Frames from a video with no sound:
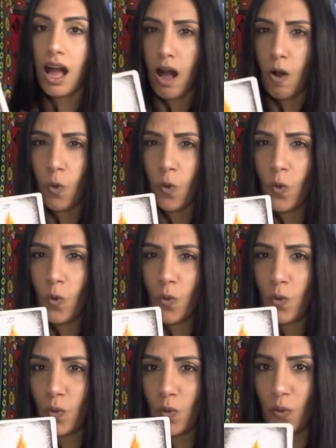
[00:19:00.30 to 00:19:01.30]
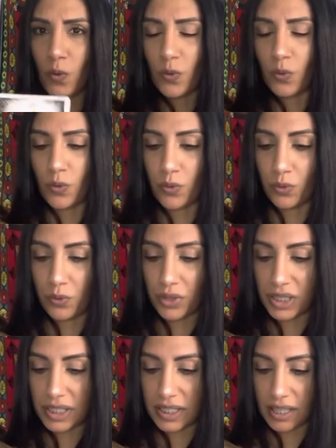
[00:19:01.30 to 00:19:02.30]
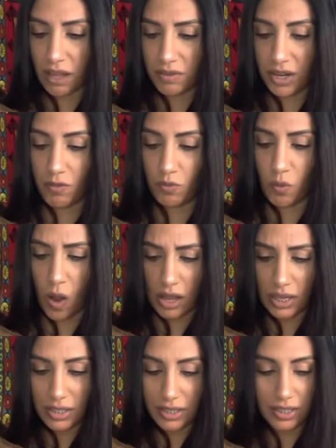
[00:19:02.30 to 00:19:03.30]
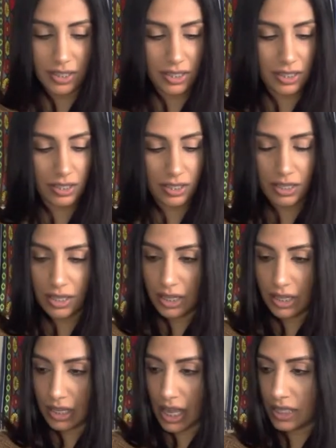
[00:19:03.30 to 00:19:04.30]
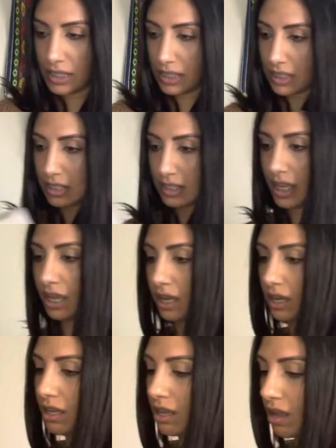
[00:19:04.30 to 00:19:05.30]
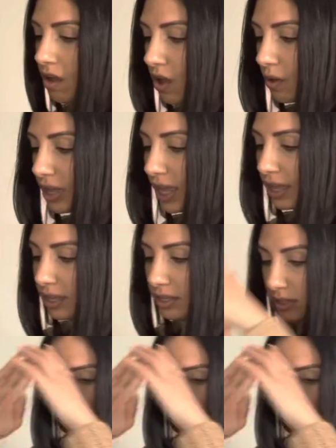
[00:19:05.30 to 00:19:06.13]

Oh, the Seven of Wands. As the seed. Okay,